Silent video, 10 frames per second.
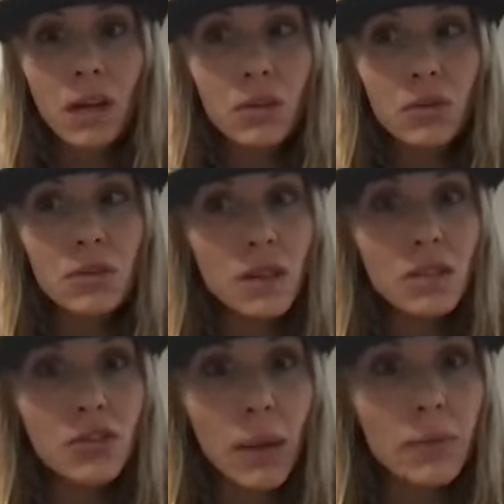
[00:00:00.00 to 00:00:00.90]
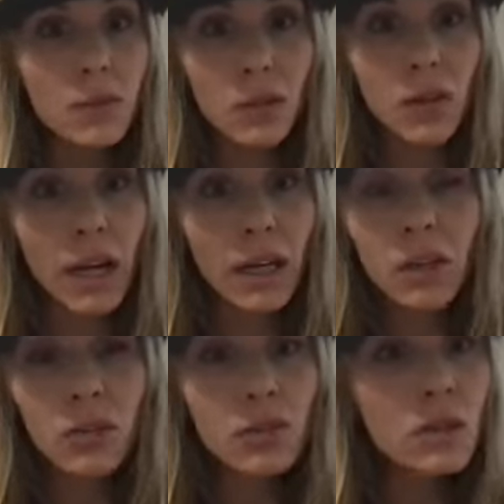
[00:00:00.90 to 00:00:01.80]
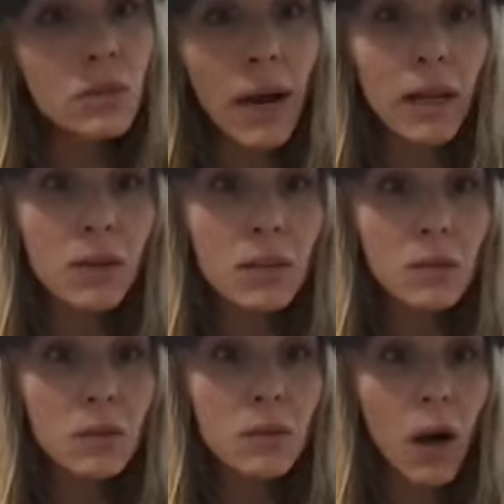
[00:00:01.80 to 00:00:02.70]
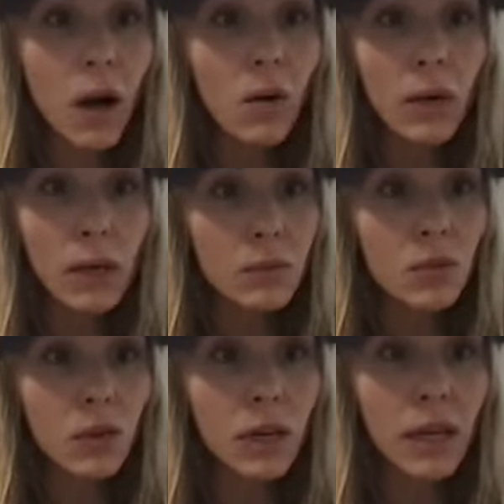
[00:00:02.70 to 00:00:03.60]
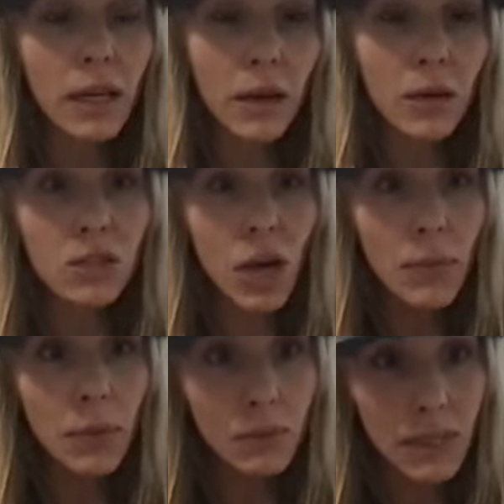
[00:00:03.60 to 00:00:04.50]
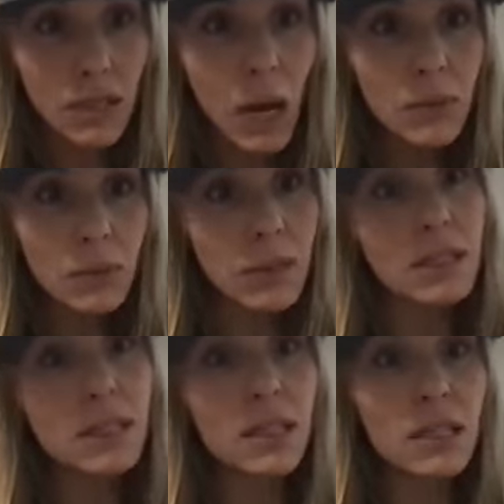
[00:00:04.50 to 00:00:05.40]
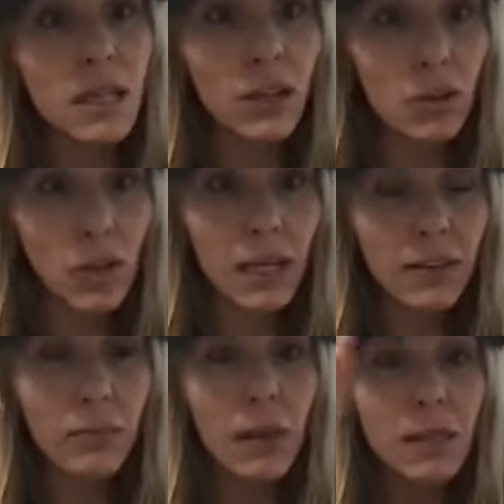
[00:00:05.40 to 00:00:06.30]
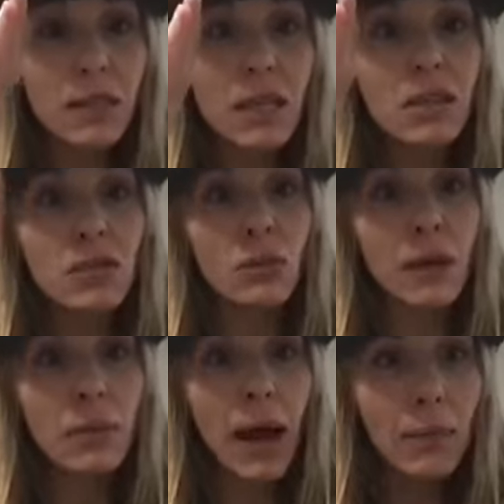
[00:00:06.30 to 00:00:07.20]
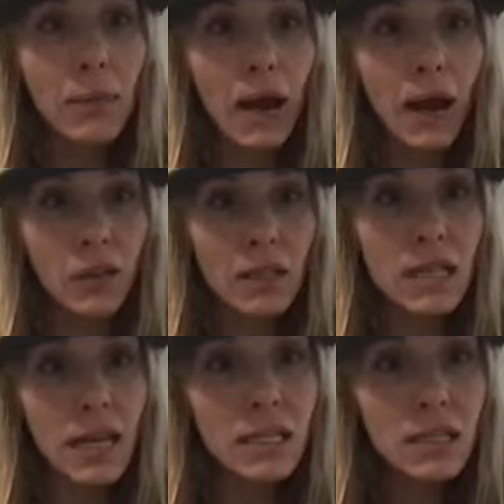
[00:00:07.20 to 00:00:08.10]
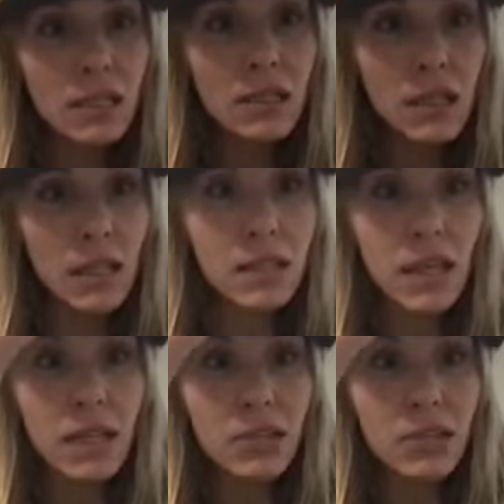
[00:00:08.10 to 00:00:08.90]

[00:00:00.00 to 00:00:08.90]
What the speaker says: Those ski straps are great and you use them. I use them as well when I'm touring, like strapping my tops of my skis together. Like if my skis are on my backpack on the sides of the skis, I